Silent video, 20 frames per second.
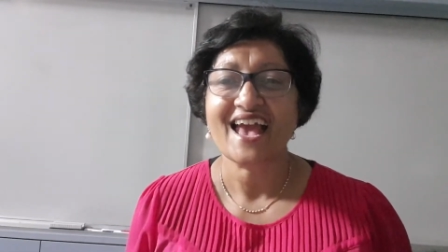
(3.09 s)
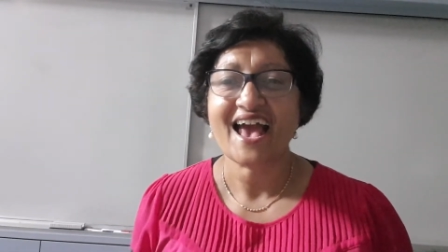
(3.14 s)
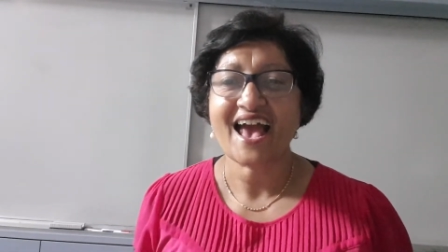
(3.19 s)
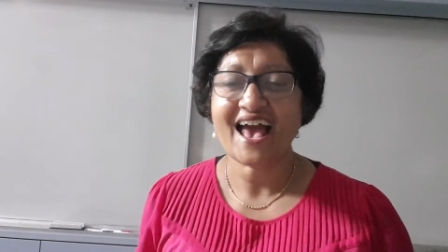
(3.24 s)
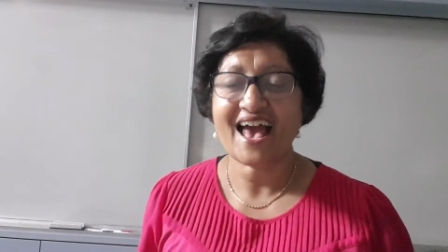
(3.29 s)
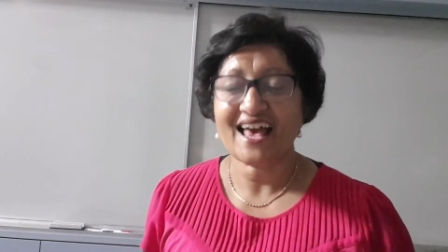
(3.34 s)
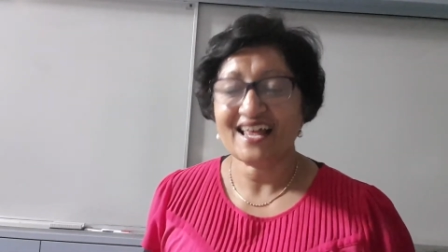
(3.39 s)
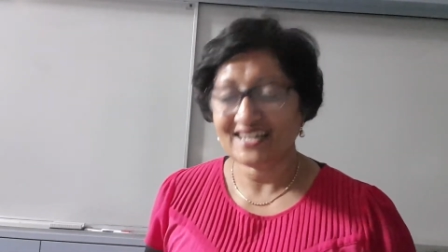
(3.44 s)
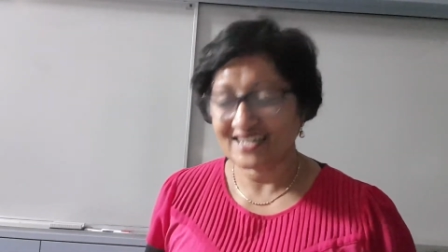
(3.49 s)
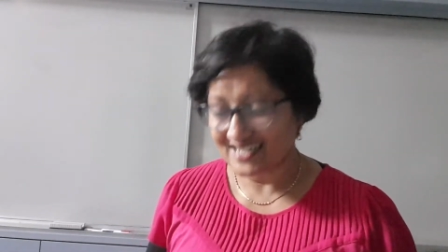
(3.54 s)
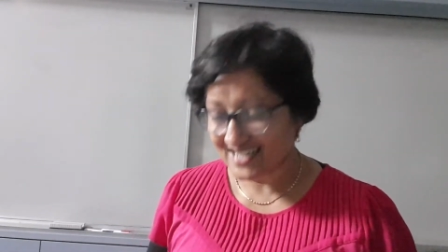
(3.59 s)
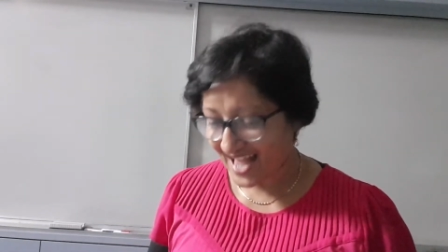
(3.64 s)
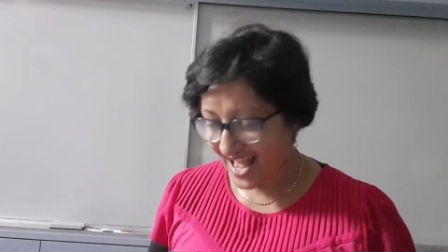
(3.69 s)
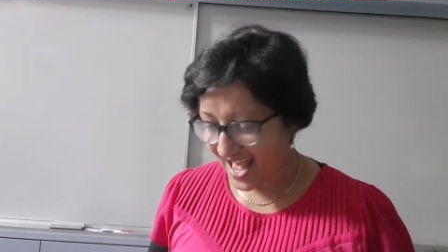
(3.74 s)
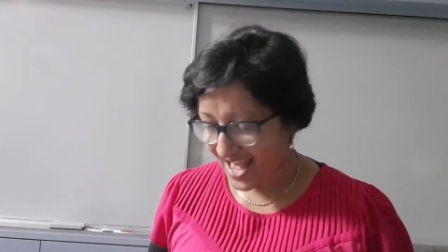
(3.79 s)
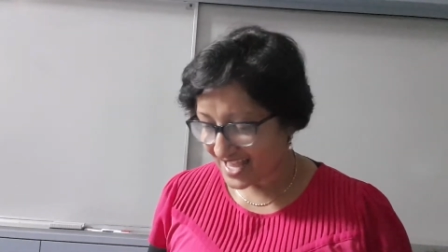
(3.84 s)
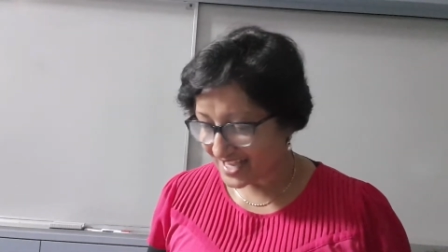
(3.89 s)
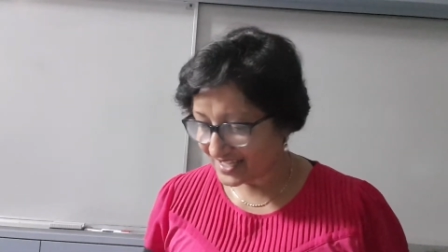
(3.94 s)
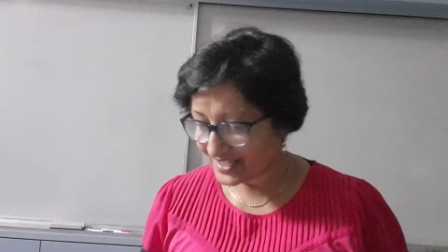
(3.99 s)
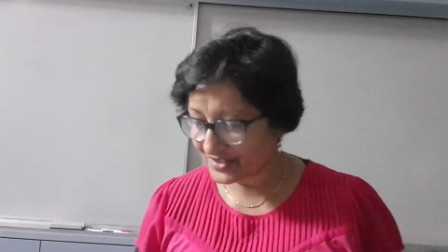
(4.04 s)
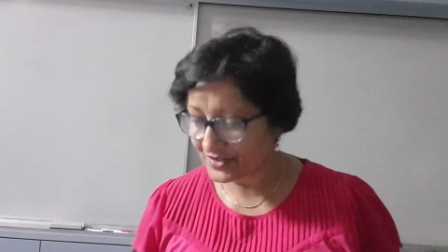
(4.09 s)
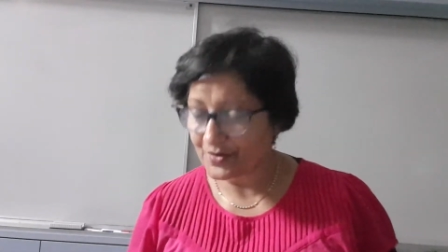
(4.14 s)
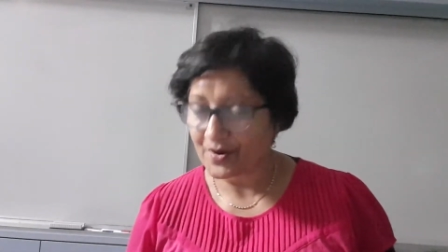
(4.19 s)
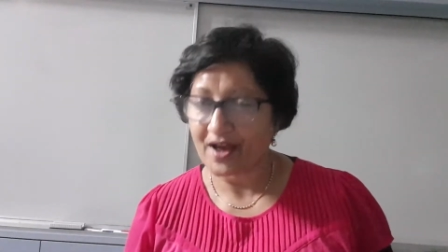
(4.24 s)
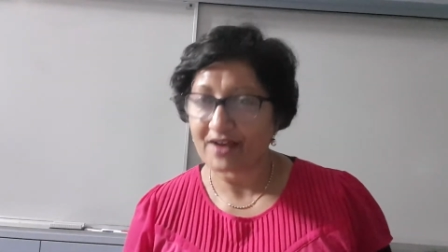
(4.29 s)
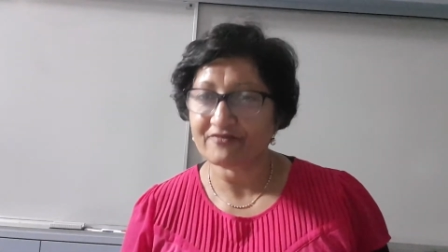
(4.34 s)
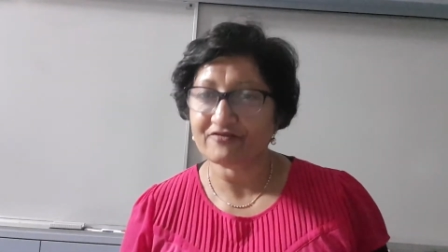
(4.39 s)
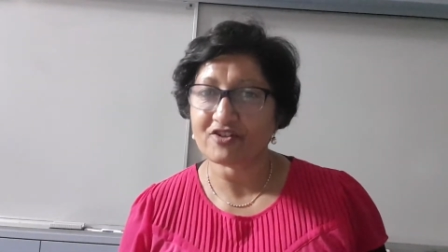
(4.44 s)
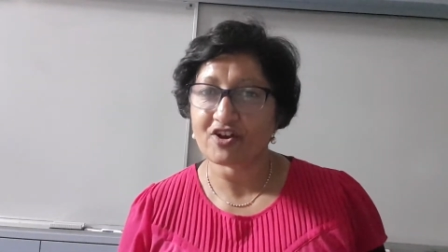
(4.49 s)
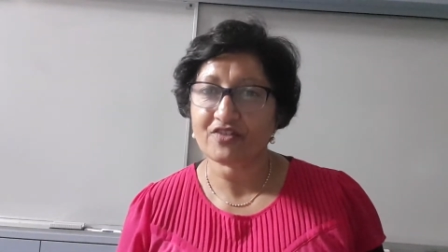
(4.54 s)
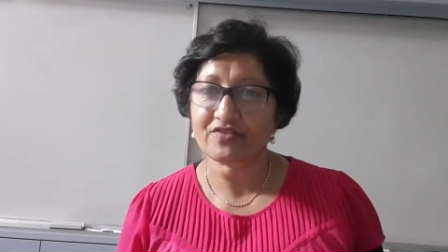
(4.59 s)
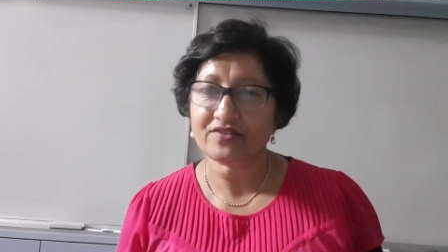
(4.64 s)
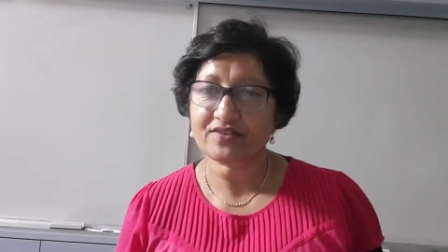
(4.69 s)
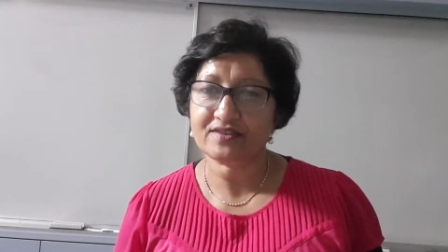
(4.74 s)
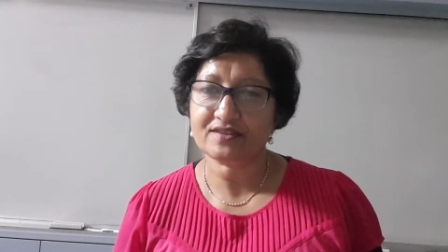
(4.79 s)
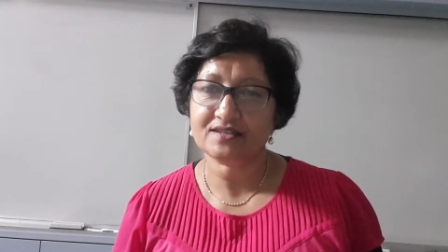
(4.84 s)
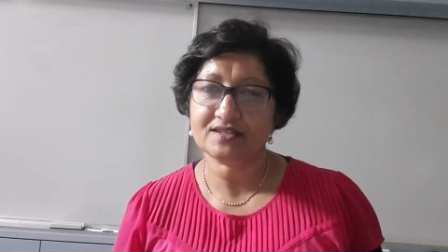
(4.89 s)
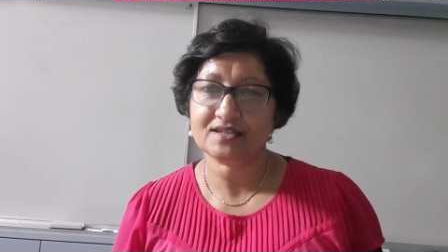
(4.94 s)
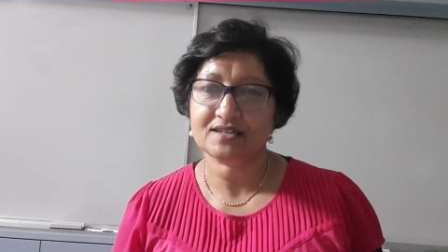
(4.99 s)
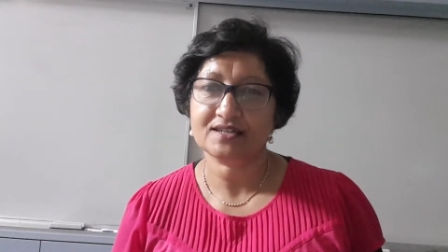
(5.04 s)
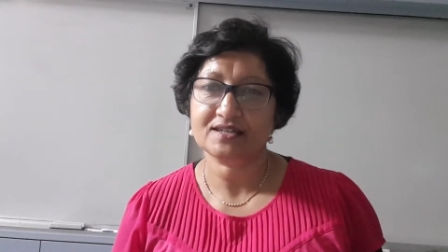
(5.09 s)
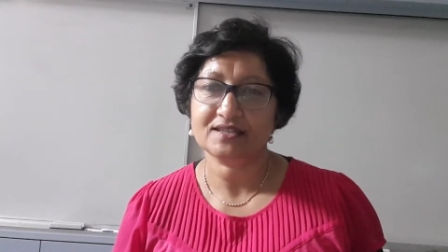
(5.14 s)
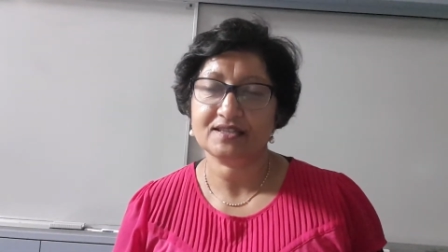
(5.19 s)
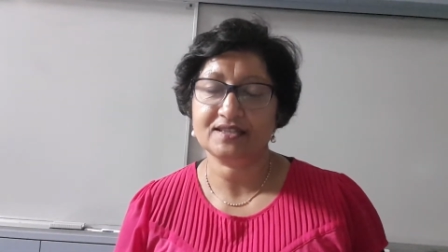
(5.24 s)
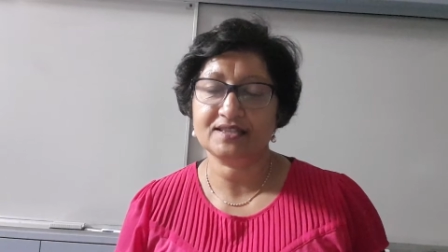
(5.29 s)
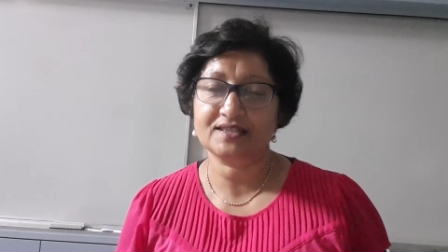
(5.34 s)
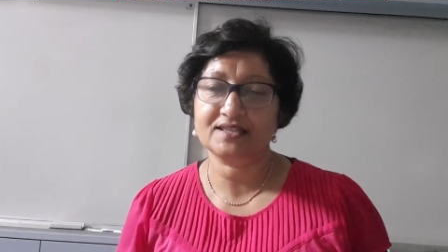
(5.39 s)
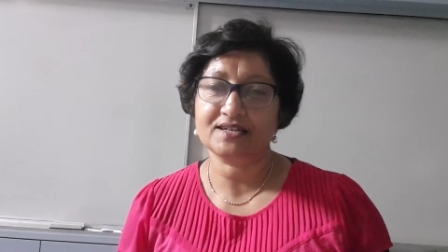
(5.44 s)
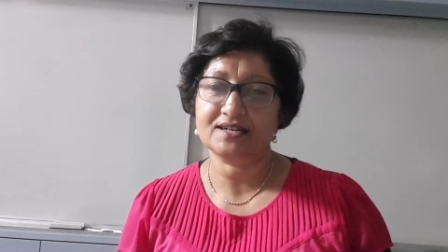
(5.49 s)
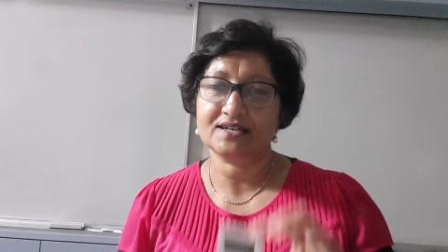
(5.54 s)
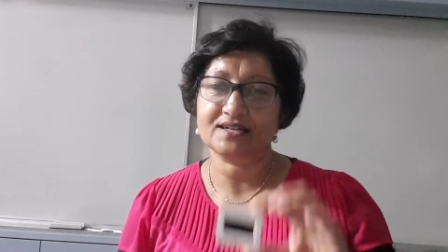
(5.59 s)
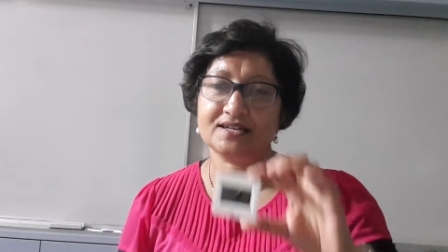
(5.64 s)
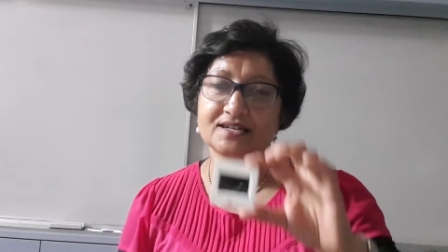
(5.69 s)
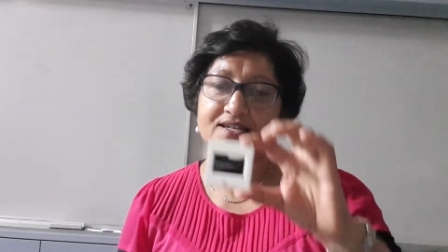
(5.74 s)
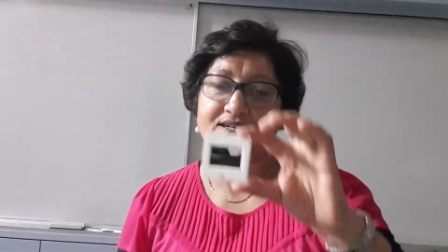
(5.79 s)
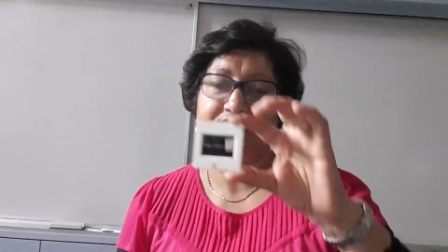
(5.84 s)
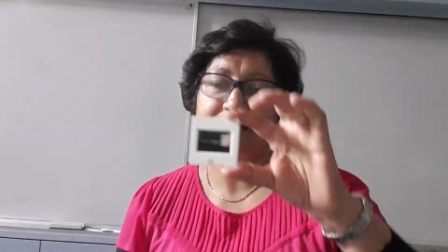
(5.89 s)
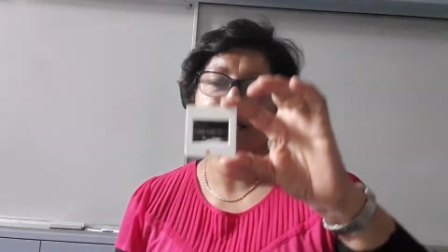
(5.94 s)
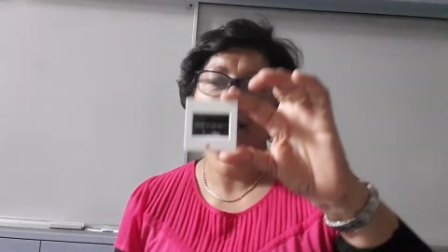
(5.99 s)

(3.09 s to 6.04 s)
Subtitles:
and I've got the